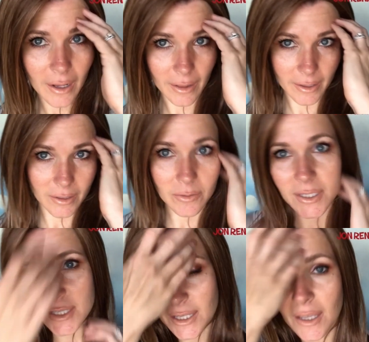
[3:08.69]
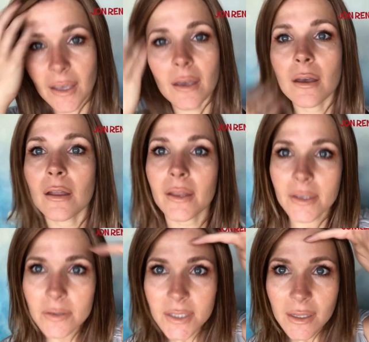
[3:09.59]
Like you see
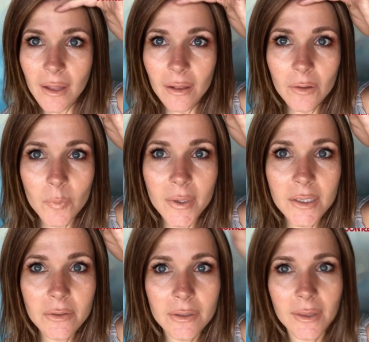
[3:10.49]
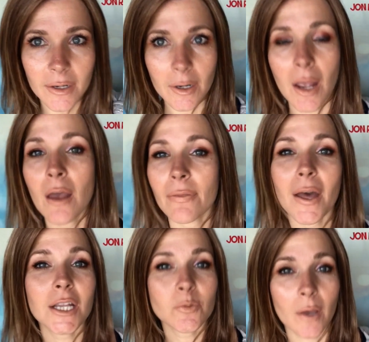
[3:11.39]
that little piece right there,
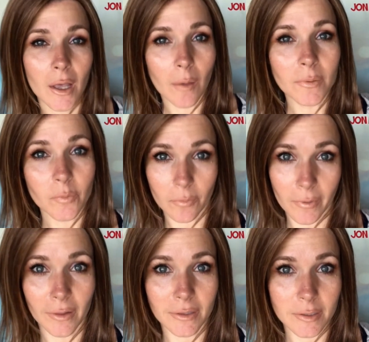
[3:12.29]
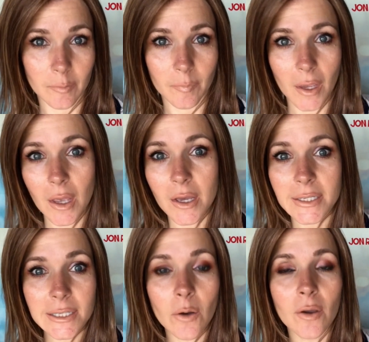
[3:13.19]
that's what helps with realism.
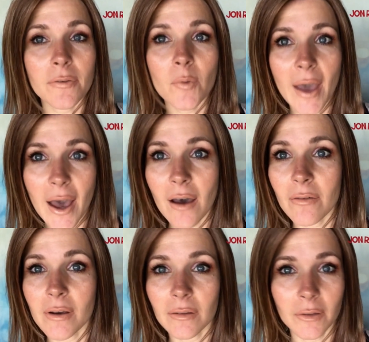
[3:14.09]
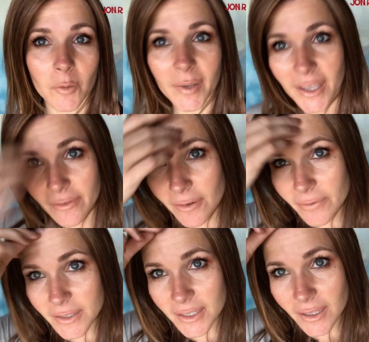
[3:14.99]
So if you have a little bit, even if
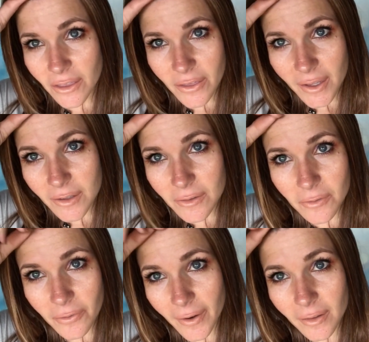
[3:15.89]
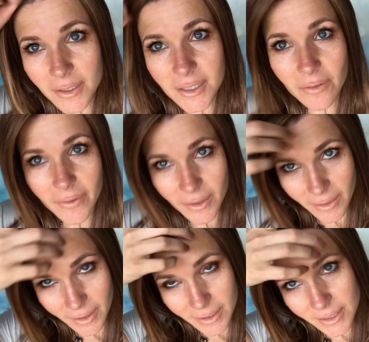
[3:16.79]
it's like thin, fraily stuff like
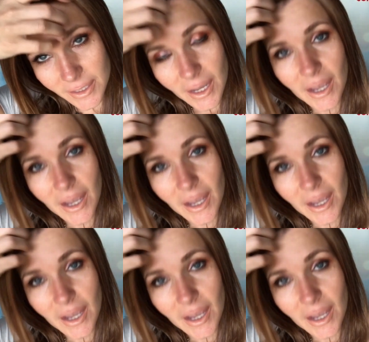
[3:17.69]
this,